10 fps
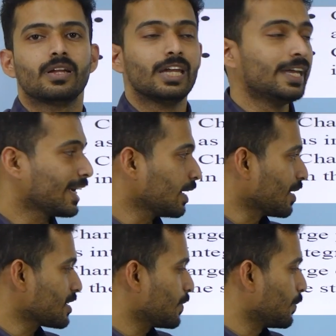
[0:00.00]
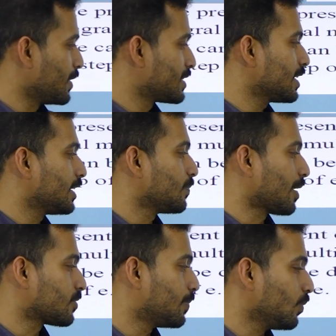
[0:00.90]
Integral multiple means it
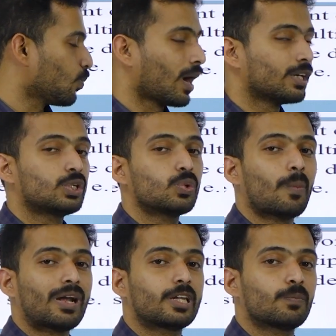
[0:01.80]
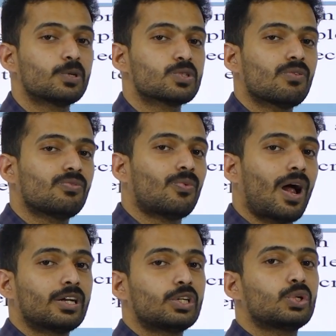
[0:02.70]
must be 1, 2 multiples of
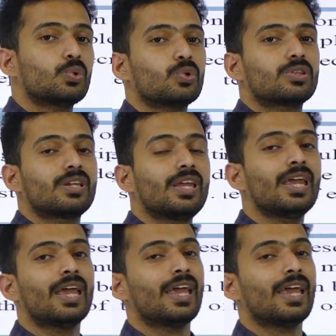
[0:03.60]
1, 2, 3,